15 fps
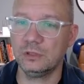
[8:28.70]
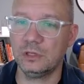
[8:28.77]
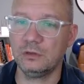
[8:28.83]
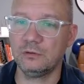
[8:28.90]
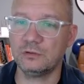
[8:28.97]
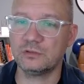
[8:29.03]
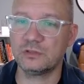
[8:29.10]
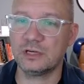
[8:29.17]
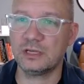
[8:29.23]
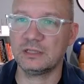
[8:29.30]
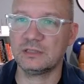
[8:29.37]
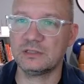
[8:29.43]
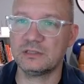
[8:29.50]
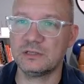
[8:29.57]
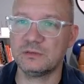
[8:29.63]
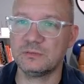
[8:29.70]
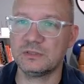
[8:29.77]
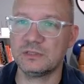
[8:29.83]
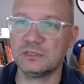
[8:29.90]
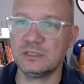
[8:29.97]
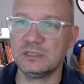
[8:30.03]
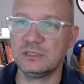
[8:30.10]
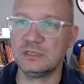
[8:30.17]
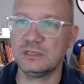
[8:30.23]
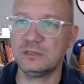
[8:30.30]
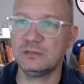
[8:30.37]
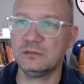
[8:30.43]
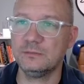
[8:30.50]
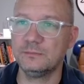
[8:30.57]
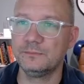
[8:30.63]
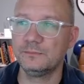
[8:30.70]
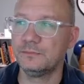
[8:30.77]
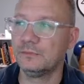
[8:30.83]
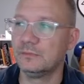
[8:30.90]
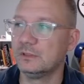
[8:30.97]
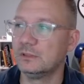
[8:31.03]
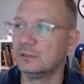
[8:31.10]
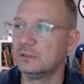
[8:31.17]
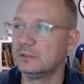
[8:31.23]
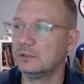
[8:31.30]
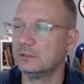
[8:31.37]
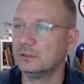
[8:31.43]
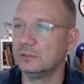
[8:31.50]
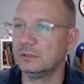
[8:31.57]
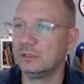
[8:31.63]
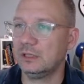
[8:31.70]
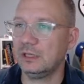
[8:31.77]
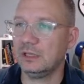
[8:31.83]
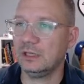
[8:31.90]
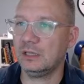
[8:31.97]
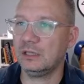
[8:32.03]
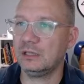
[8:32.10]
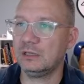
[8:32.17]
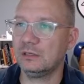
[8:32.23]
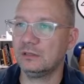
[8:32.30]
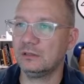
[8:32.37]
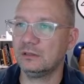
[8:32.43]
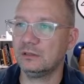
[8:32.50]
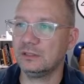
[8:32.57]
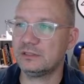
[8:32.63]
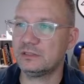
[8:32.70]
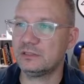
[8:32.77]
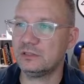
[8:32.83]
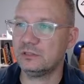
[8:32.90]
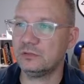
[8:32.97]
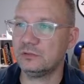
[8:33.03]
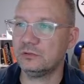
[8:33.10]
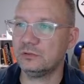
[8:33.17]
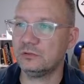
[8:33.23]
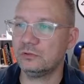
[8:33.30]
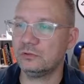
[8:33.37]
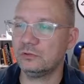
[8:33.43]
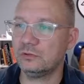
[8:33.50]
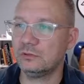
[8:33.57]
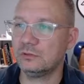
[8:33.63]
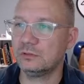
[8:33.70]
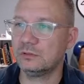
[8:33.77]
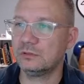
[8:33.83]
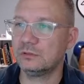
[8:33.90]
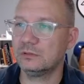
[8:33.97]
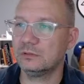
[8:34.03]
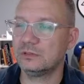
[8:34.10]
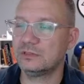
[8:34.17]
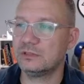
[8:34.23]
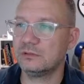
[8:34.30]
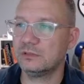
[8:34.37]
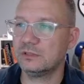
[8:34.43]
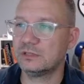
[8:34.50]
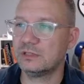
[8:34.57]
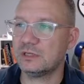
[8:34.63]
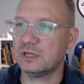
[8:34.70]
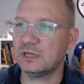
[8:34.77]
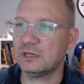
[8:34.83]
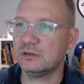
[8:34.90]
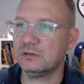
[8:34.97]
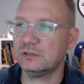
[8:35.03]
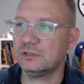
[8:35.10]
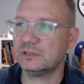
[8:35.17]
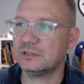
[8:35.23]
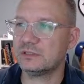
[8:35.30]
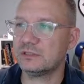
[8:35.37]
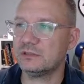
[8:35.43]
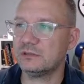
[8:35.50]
will drag this up to detail, and let's do this now, and let's